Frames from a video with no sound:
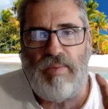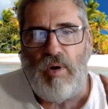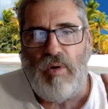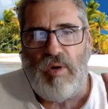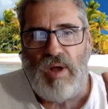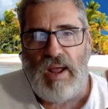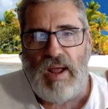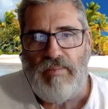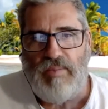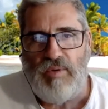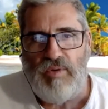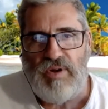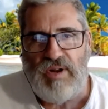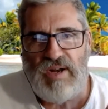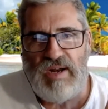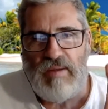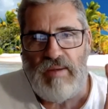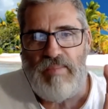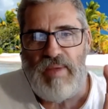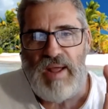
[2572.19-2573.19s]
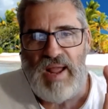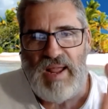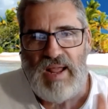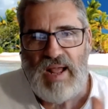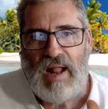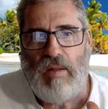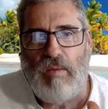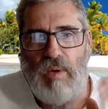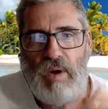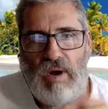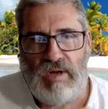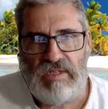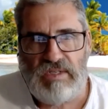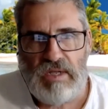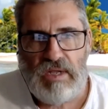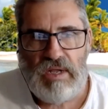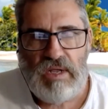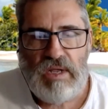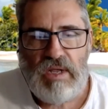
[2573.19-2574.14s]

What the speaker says: Pogai Buddha and Pei Alwars.